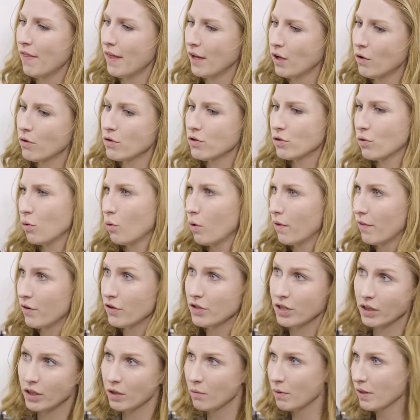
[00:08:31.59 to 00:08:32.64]
they go to school and
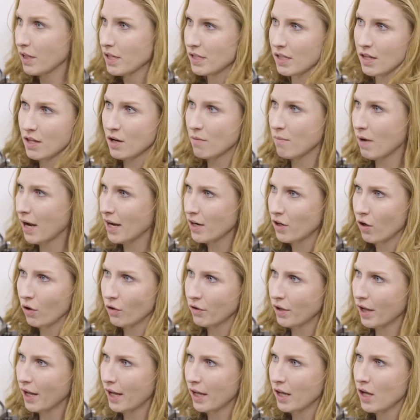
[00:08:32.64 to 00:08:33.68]
they're dealing with this in their mind
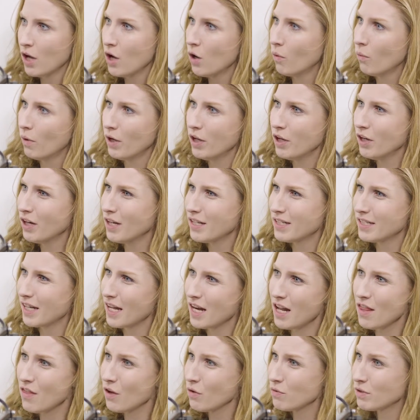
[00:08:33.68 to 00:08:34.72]
all day? What are you going to
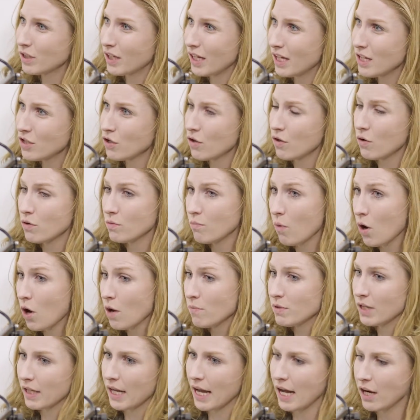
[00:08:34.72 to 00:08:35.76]
say to those kids or those
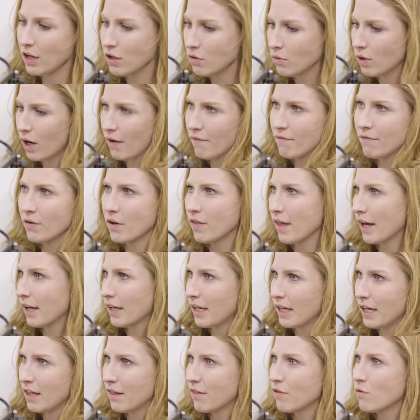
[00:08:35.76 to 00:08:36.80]
moms? Like, how do you comfort
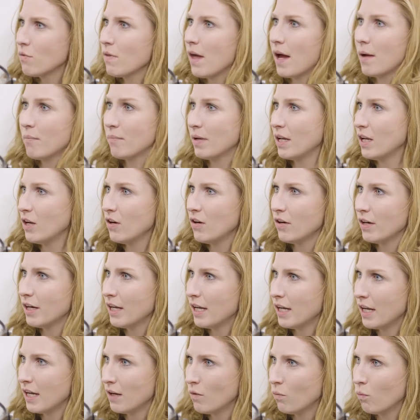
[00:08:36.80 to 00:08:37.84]
that kid through that
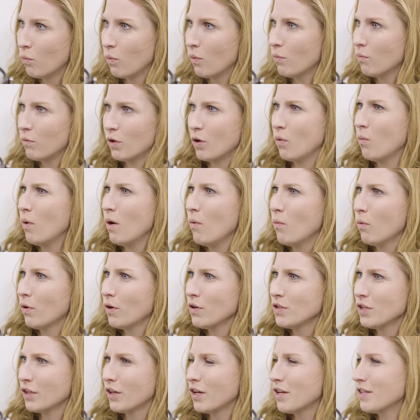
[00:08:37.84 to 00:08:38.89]
period? And, you know, what
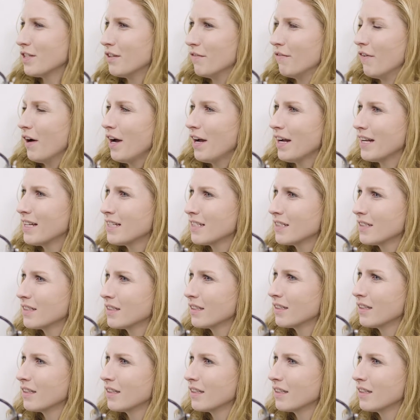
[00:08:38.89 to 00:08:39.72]
words are going to suffice?